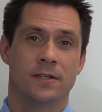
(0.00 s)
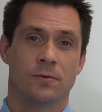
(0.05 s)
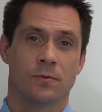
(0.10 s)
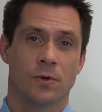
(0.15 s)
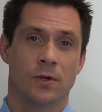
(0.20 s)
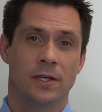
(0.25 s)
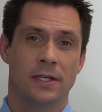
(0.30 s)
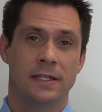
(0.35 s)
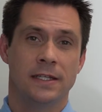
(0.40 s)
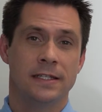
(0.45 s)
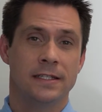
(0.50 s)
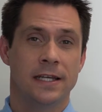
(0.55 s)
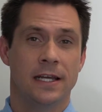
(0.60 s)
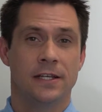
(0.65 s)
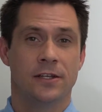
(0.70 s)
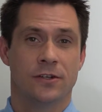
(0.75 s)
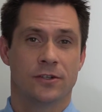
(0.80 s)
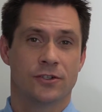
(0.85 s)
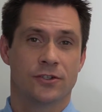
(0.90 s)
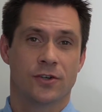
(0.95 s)
and really the
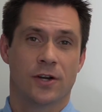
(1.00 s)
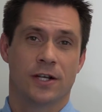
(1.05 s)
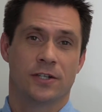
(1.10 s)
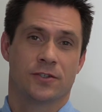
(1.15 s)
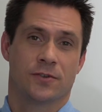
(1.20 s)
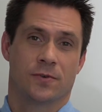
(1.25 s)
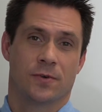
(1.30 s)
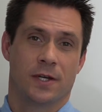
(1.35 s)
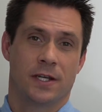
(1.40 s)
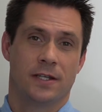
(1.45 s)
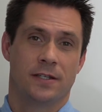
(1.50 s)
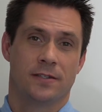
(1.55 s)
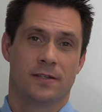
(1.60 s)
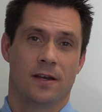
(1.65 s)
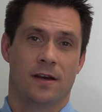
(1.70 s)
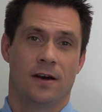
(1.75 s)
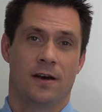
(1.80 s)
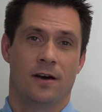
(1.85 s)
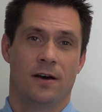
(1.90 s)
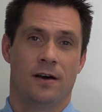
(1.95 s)
10-year treasuries
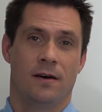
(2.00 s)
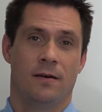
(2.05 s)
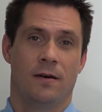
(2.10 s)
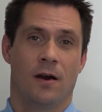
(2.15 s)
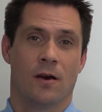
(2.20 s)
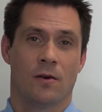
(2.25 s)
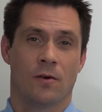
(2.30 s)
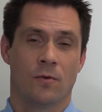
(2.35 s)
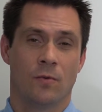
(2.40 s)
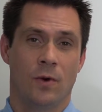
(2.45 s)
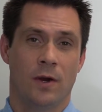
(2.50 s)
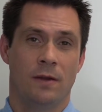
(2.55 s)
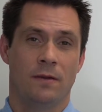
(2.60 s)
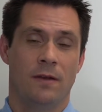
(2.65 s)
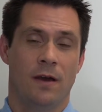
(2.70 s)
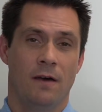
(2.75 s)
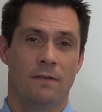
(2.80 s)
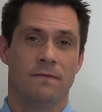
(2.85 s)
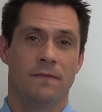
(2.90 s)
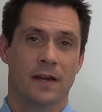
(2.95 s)
are what
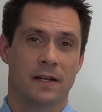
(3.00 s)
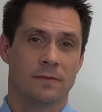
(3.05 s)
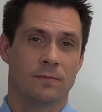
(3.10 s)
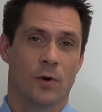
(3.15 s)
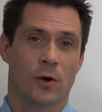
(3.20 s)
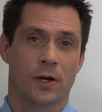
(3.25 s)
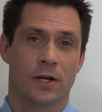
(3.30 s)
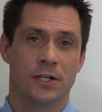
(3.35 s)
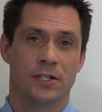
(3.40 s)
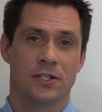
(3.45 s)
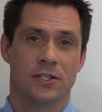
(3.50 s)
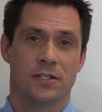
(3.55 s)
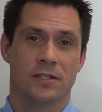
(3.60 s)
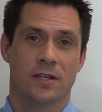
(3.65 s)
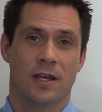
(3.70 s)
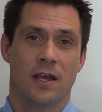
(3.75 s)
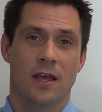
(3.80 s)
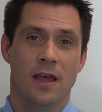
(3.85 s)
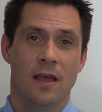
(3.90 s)
affect mortgages.